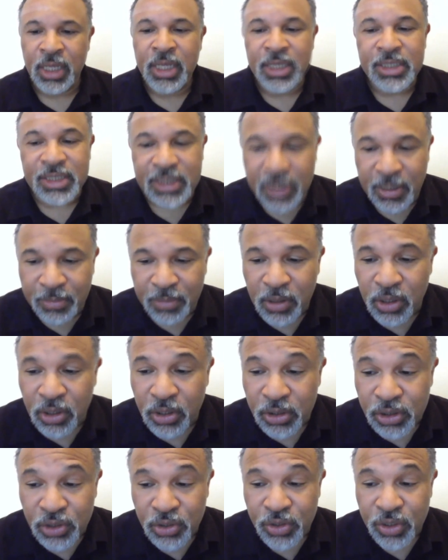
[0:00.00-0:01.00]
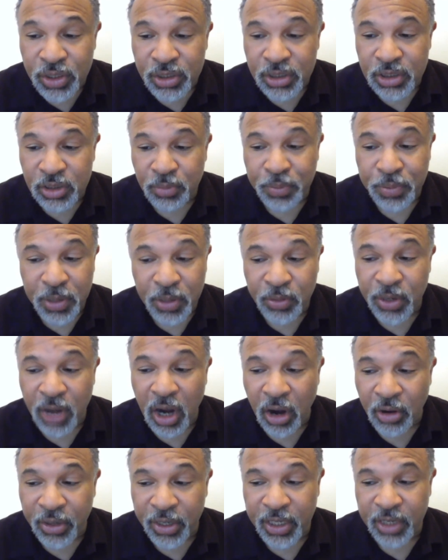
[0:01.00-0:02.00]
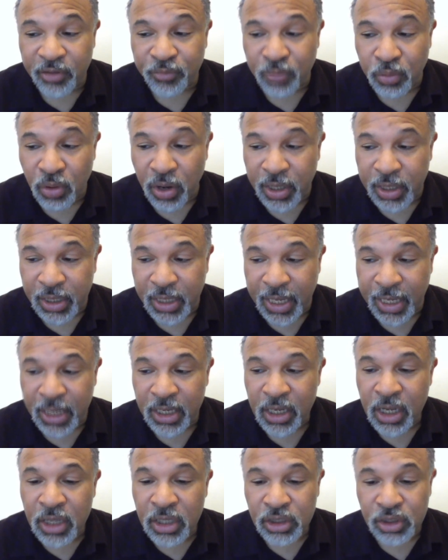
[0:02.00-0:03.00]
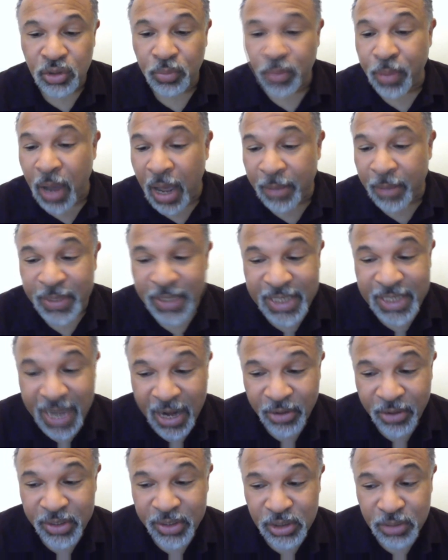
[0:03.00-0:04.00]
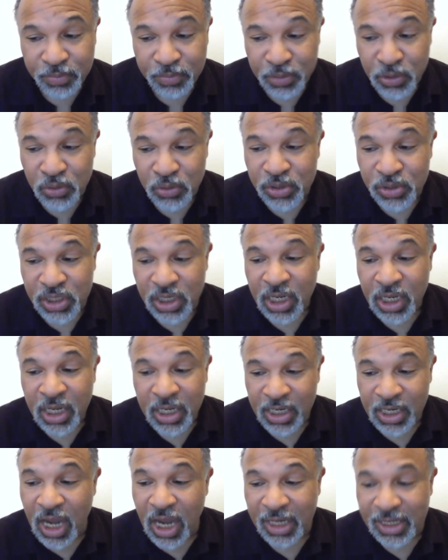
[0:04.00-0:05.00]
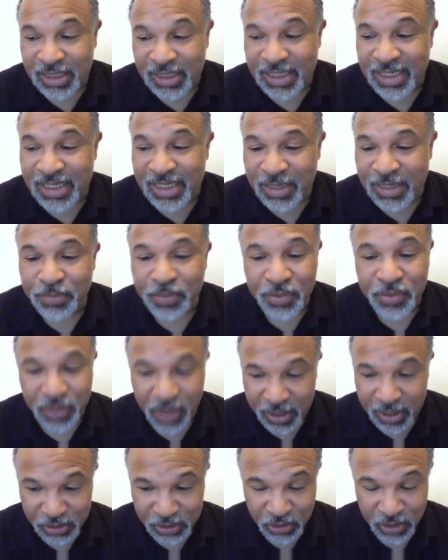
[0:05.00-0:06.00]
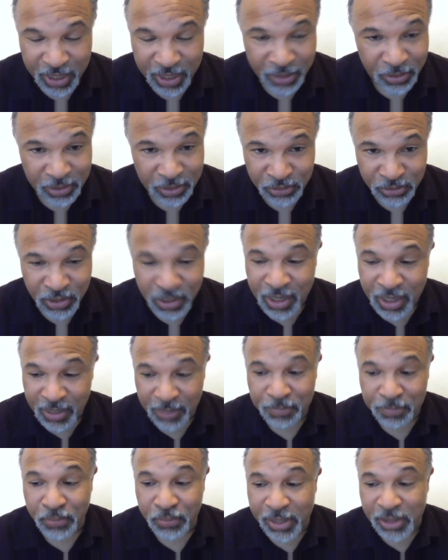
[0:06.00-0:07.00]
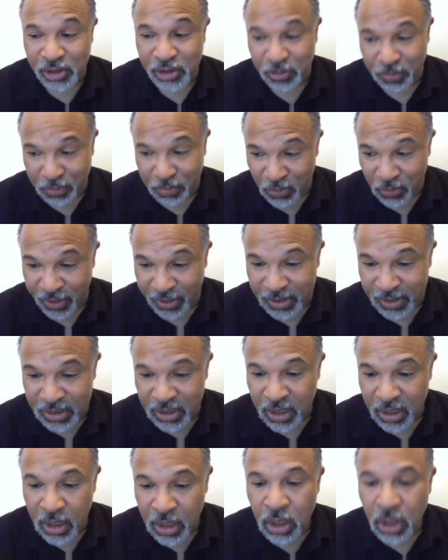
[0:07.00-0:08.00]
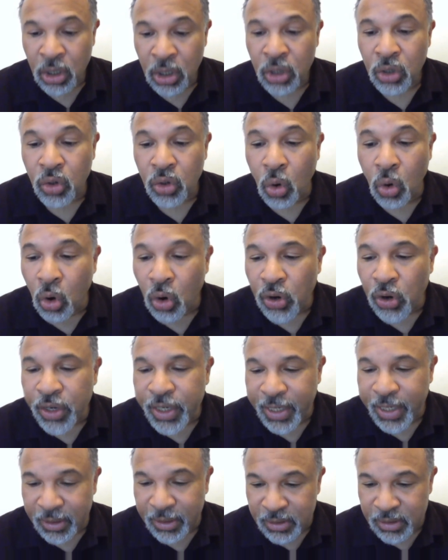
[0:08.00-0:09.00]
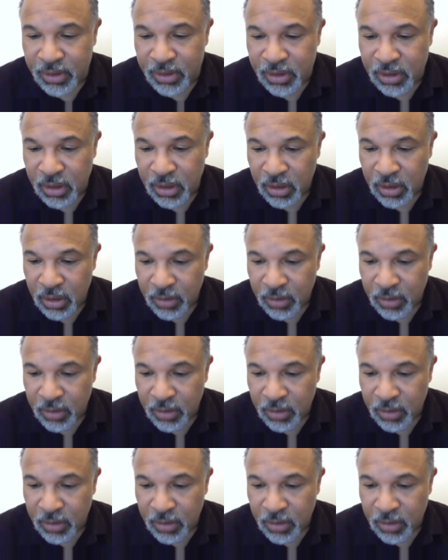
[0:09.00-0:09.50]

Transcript: Similar to the superiority of Poitier to Bobby Darin's abused Nazi sympathizer character in Pressure Point, Gordon's